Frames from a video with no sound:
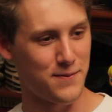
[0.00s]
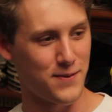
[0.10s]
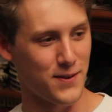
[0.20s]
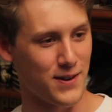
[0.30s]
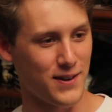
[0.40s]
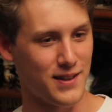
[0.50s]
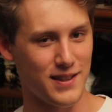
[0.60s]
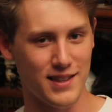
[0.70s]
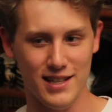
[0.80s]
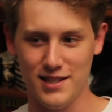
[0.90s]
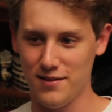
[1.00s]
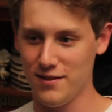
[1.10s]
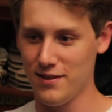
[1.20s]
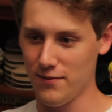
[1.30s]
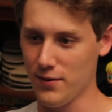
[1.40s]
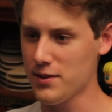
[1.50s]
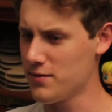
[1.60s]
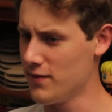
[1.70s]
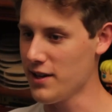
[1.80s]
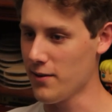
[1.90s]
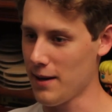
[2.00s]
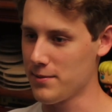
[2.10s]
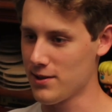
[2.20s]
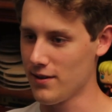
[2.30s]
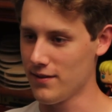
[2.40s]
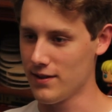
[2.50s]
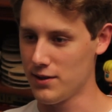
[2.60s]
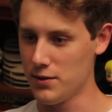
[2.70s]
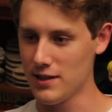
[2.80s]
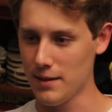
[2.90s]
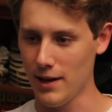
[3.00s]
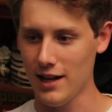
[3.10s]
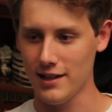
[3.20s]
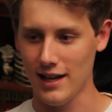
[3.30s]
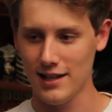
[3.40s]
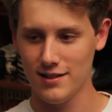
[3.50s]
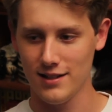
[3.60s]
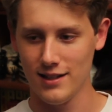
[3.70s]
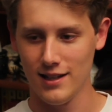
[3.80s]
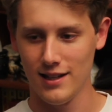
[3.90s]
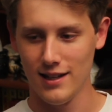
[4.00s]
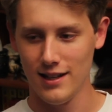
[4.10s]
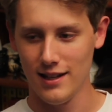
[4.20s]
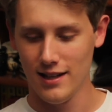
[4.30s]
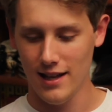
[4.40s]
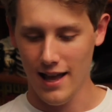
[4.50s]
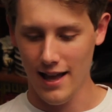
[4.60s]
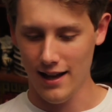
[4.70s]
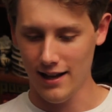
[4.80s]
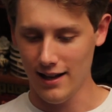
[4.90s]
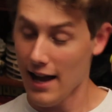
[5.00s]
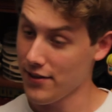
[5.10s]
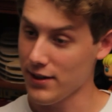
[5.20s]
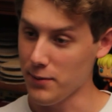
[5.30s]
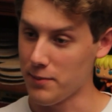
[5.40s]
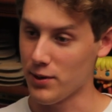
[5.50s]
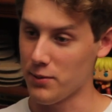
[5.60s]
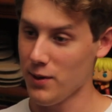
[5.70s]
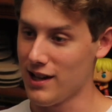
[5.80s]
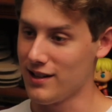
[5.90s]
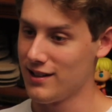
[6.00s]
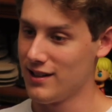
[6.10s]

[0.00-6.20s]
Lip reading: for this first video episode of the Two Top Podcast. I think it went pretty well.